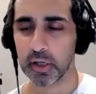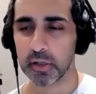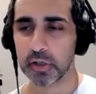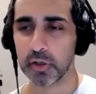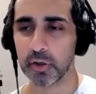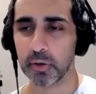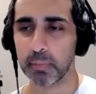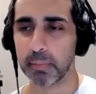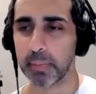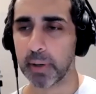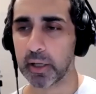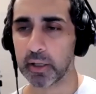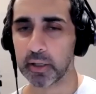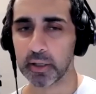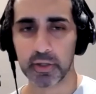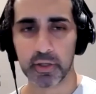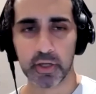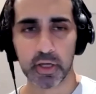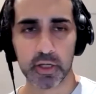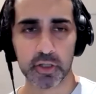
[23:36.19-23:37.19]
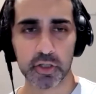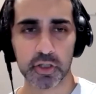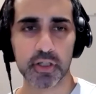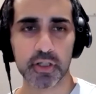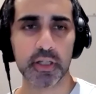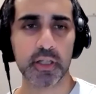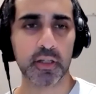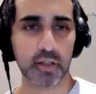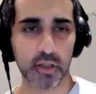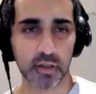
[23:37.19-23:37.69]
Bangladesh
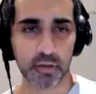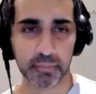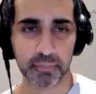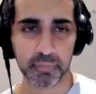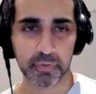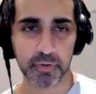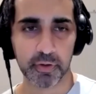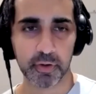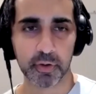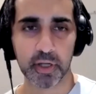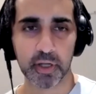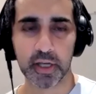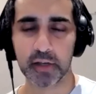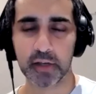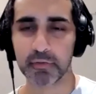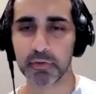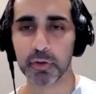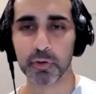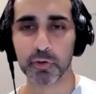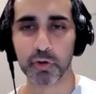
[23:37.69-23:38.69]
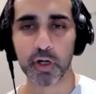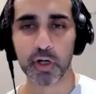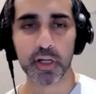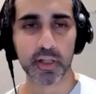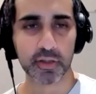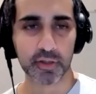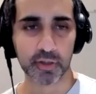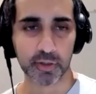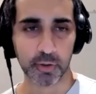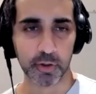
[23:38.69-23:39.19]
deal, okay, if you try to
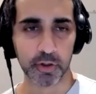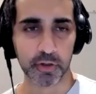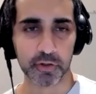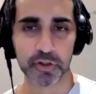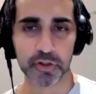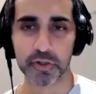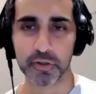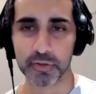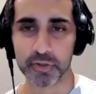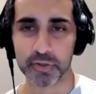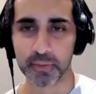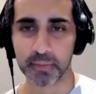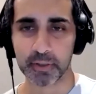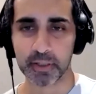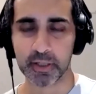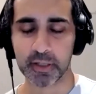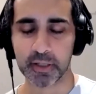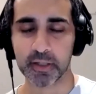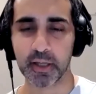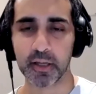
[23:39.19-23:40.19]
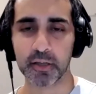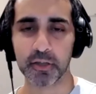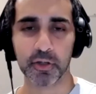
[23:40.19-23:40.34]
get the lawyers to do something like that,